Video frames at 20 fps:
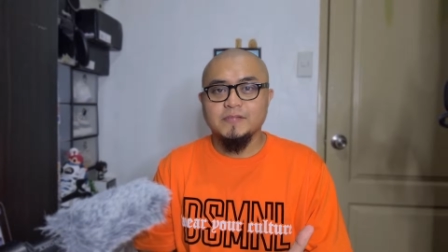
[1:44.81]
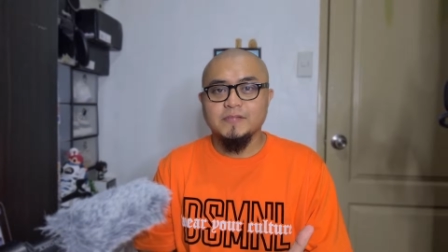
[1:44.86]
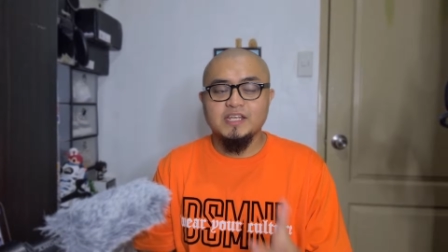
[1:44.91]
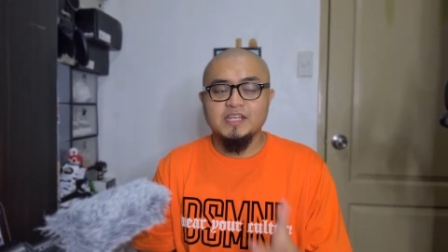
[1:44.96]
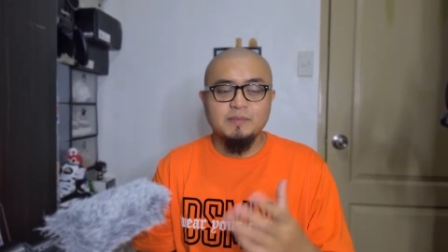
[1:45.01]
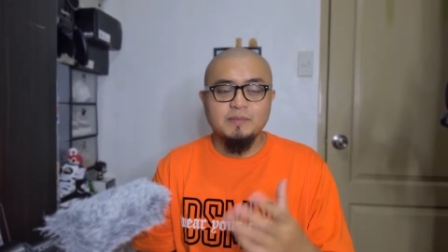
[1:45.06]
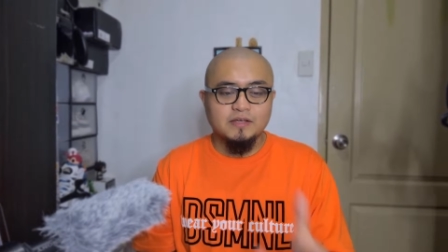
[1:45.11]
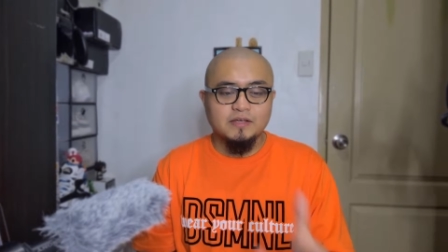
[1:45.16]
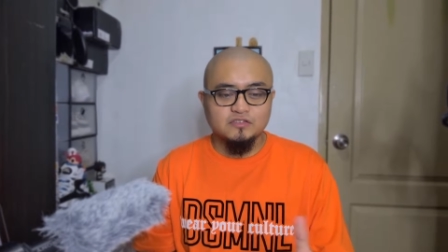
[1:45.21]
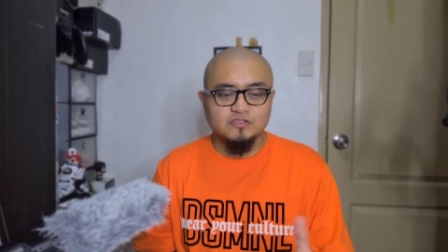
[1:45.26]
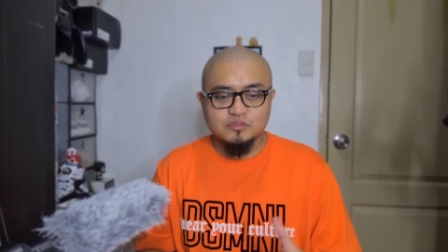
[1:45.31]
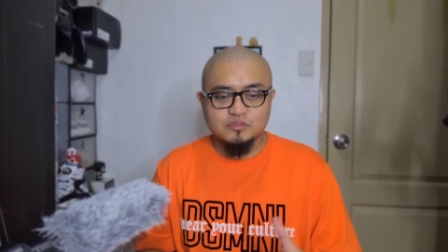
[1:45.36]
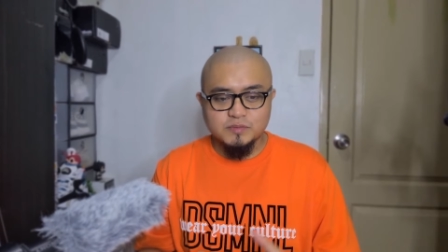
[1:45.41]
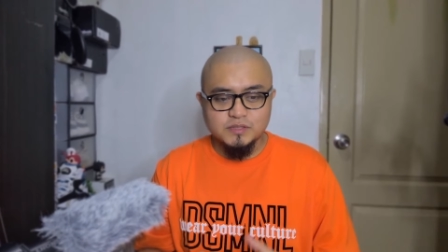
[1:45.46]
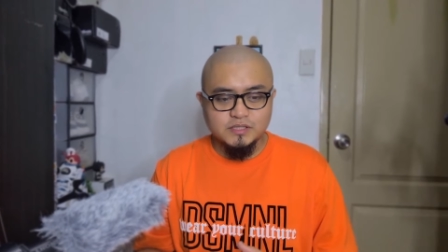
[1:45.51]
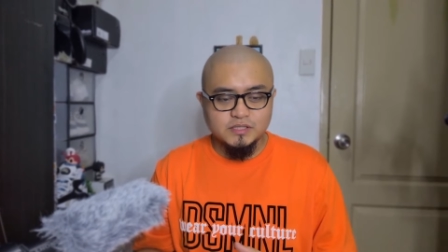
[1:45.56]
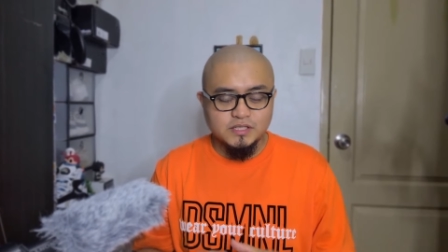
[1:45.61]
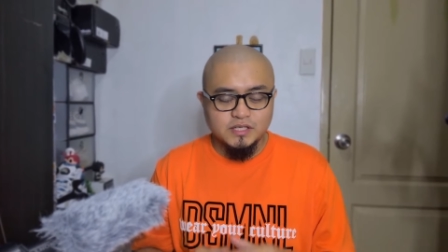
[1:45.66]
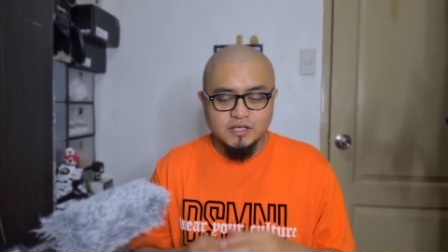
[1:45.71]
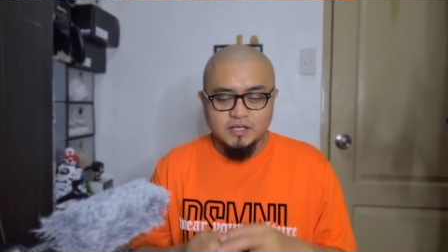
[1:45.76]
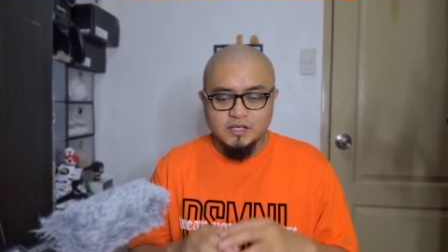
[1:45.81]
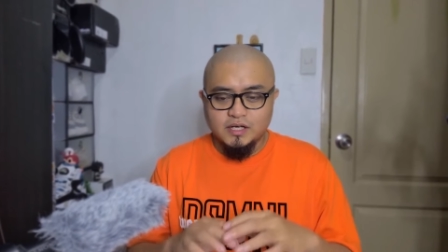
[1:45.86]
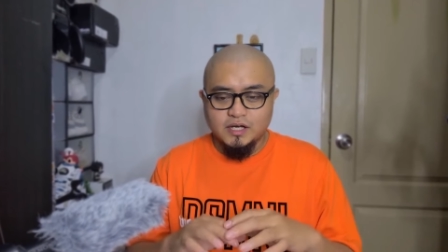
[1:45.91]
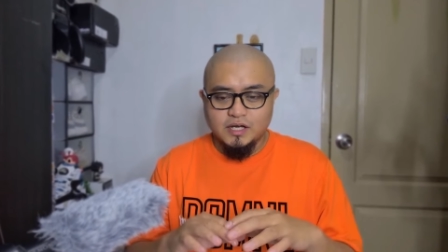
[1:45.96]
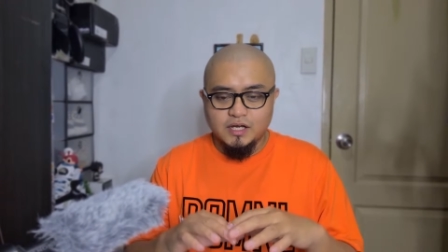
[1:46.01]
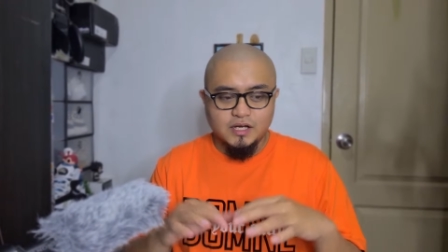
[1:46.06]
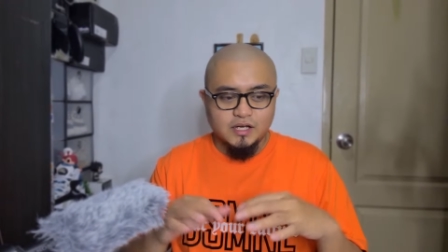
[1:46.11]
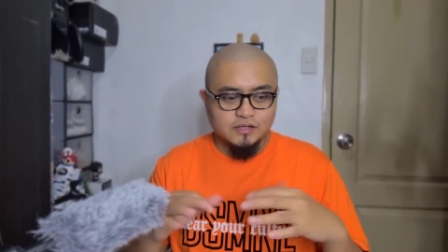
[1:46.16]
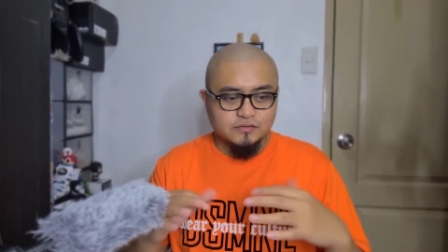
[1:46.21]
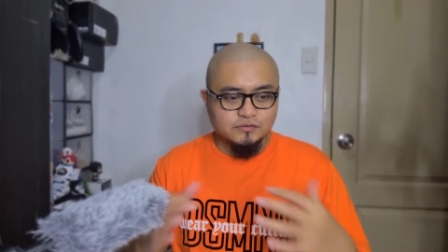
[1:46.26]
He messaged me,
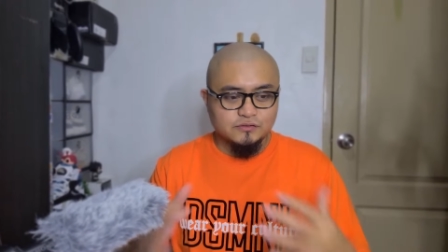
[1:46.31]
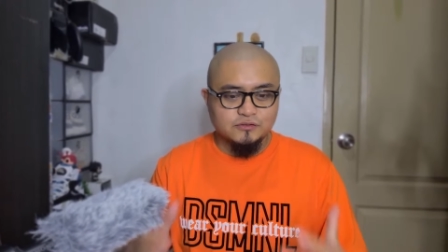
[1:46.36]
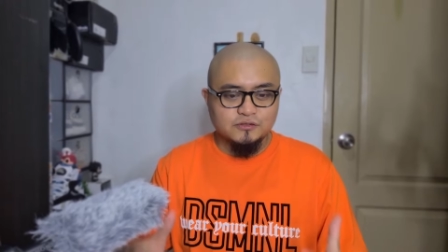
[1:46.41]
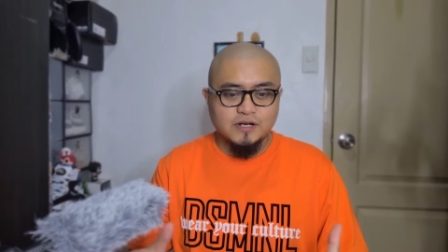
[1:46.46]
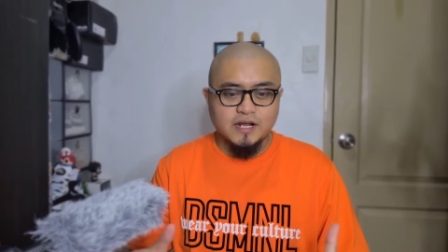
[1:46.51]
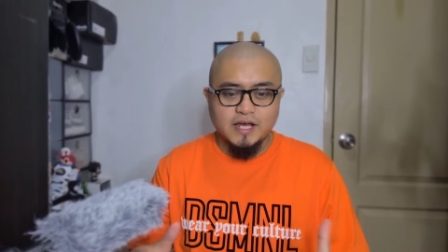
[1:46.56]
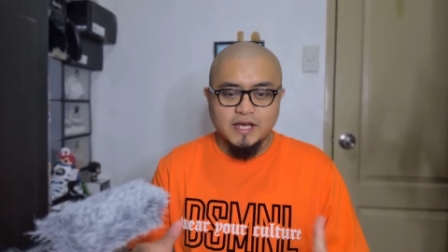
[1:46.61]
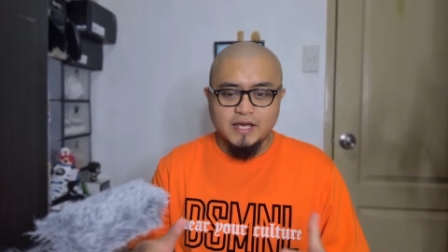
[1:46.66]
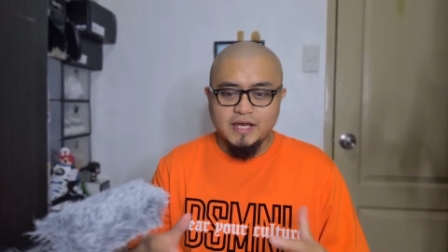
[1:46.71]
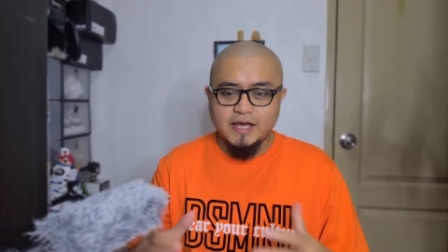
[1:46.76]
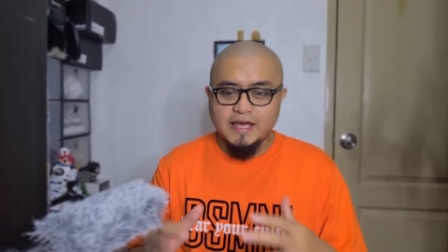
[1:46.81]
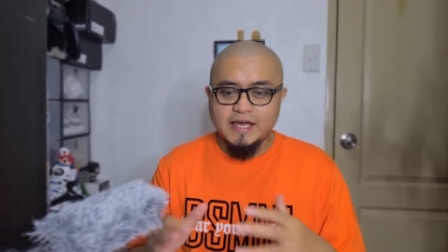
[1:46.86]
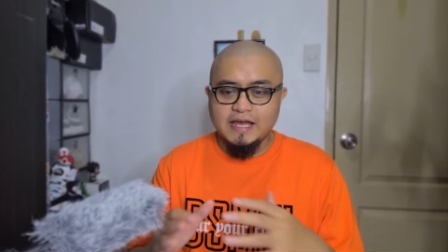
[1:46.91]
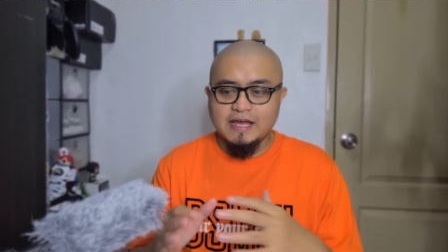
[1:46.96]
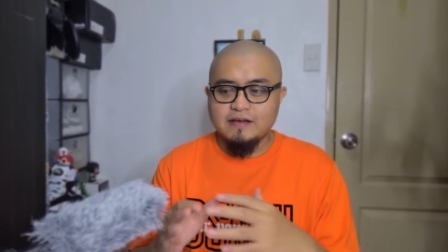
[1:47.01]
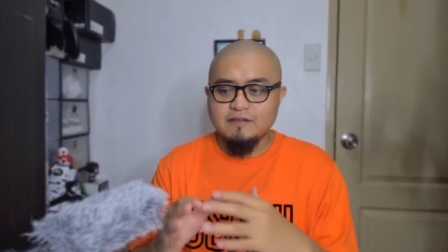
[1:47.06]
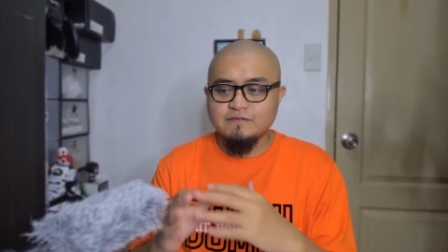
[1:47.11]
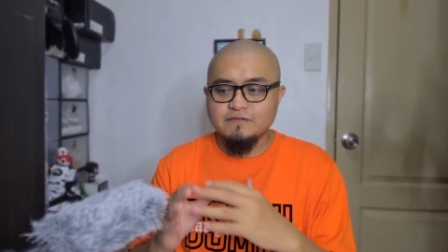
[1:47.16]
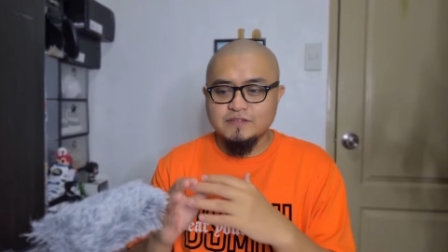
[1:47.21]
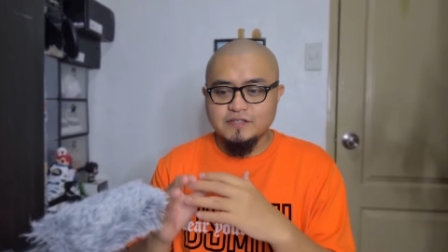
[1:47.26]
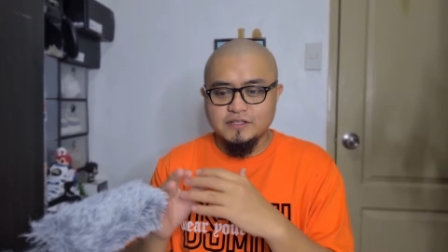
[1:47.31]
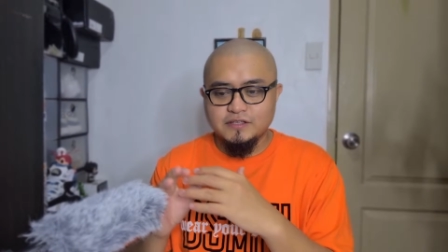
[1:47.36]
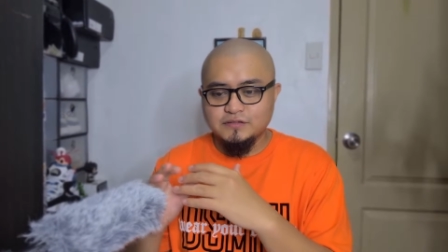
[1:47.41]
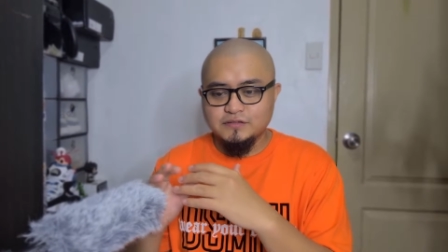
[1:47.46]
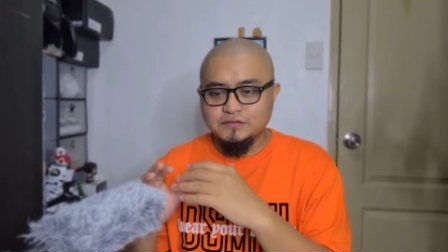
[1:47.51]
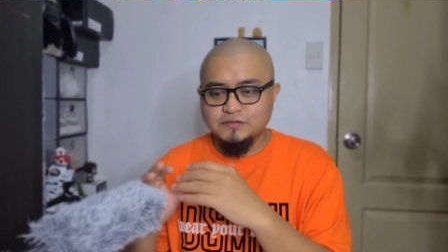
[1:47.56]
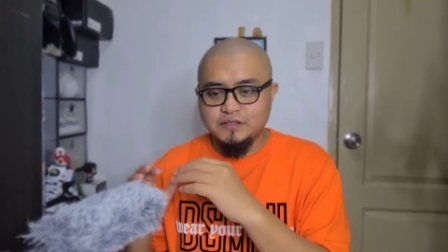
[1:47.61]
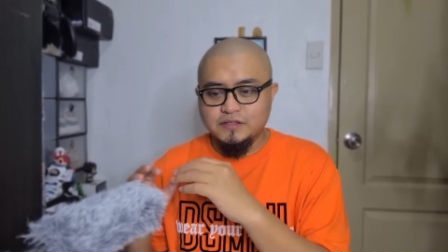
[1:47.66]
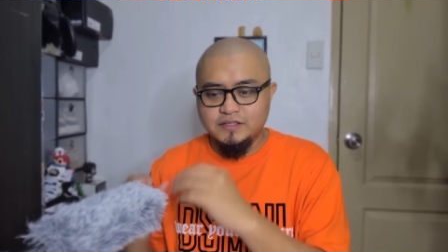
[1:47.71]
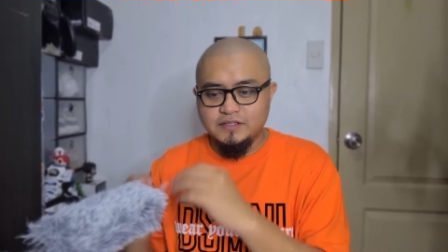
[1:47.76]
uh, Sir Guy, I have
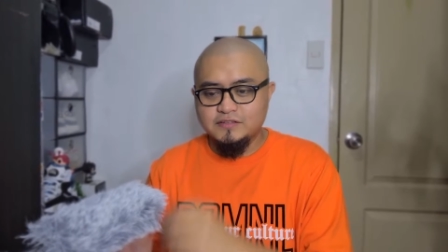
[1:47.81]
this uh,